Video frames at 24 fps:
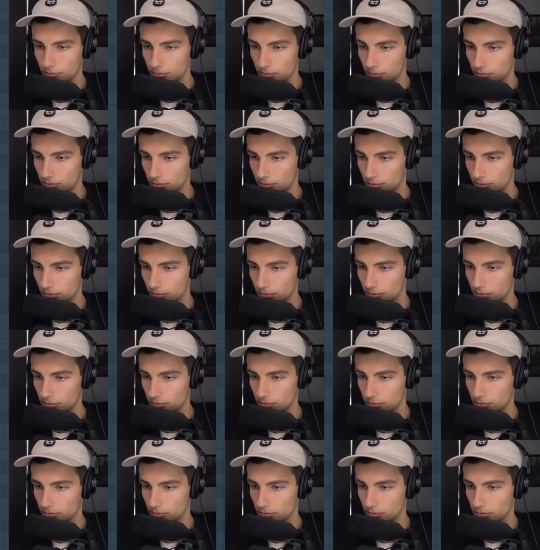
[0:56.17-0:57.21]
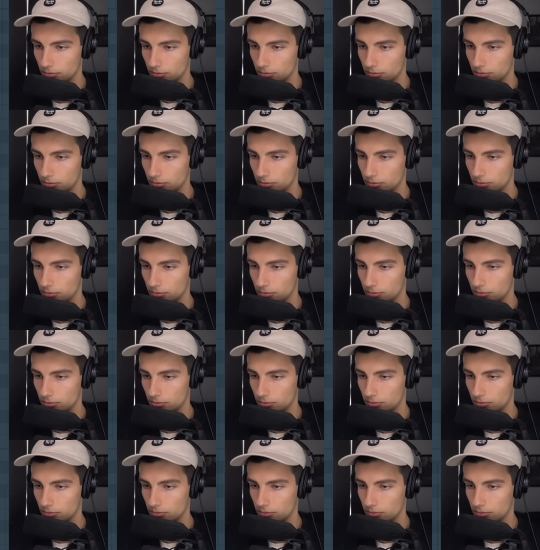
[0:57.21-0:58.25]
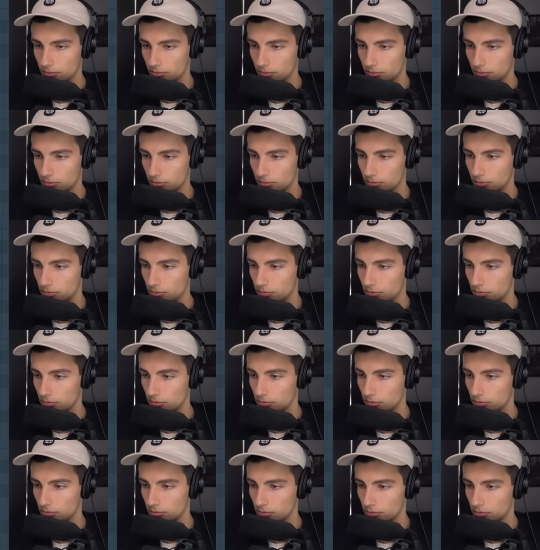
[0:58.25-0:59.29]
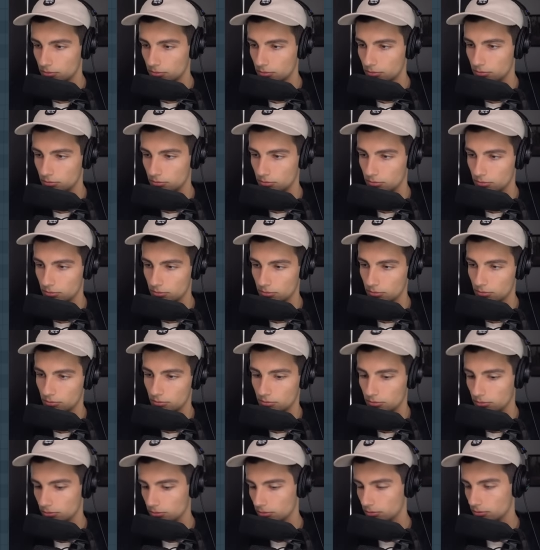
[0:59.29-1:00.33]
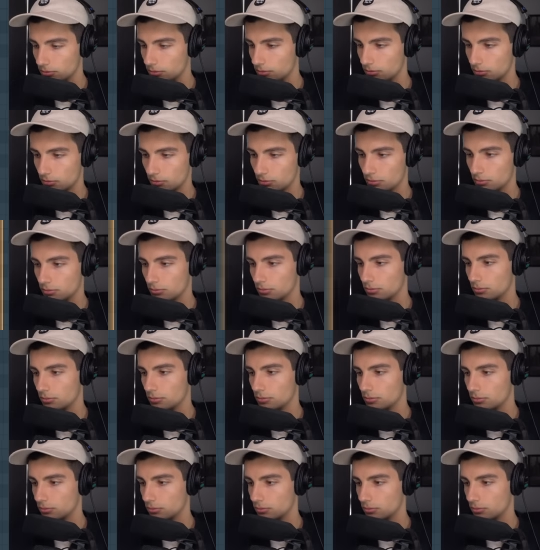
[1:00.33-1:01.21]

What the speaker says: (no one is talking)